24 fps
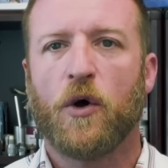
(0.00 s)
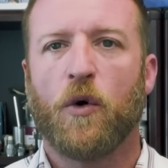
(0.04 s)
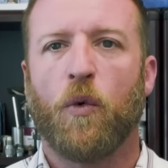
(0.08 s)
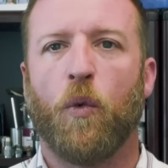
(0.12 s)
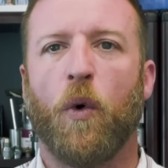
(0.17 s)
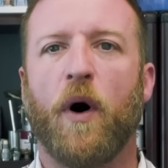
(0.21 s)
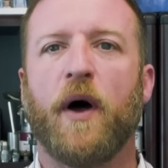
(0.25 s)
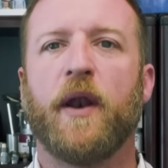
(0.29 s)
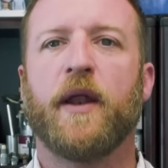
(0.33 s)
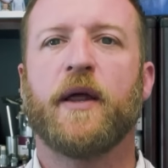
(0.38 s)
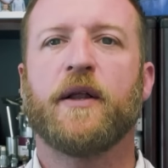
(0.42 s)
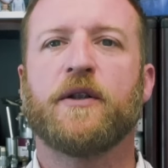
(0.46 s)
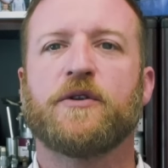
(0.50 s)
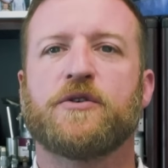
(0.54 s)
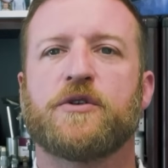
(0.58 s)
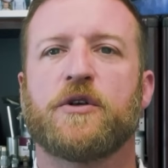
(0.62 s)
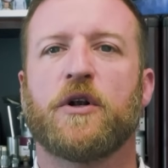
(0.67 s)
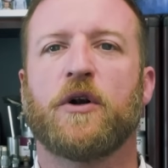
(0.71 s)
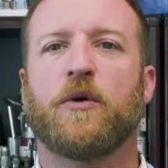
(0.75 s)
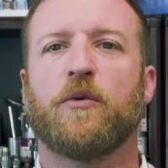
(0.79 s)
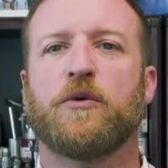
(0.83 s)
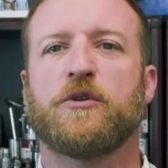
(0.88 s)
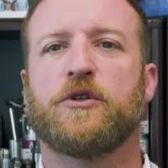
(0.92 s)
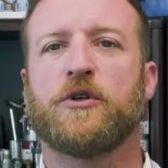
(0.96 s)
What
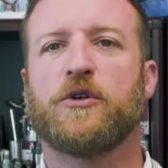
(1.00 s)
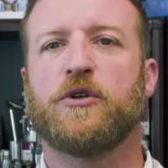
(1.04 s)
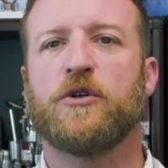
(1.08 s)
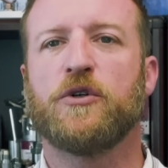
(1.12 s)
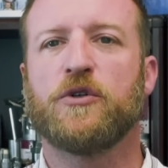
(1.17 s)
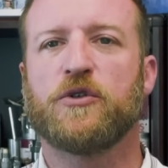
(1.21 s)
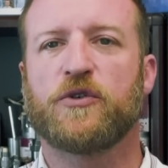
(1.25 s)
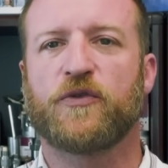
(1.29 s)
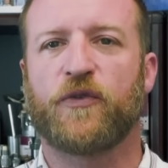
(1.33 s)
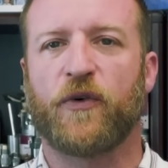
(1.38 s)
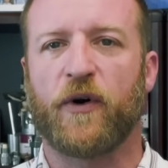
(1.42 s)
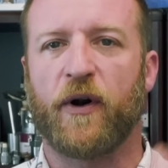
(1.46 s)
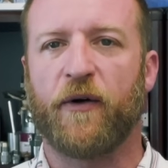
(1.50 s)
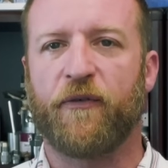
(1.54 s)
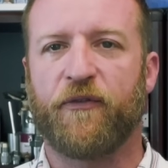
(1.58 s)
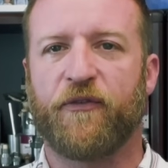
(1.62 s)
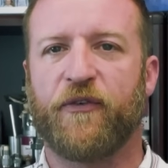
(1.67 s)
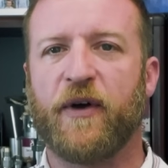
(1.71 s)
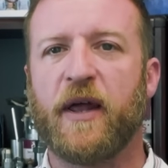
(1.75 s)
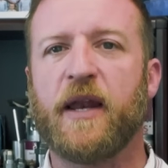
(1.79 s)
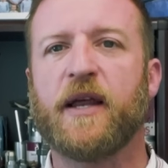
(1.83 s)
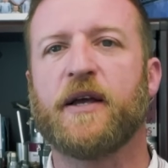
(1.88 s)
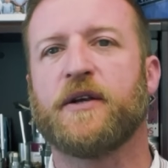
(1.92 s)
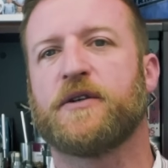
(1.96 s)
insert would you use for a
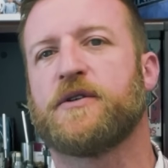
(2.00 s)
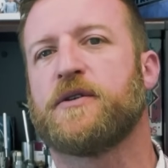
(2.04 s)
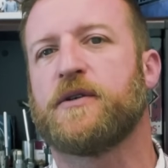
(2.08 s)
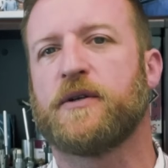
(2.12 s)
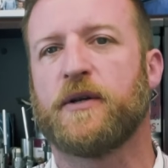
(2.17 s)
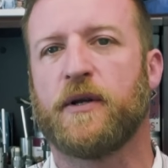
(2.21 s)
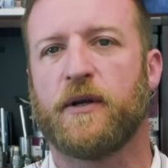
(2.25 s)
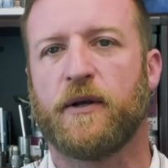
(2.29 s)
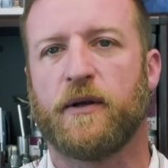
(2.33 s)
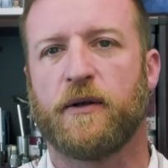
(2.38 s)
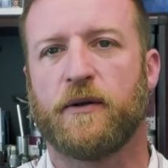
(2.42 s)
finish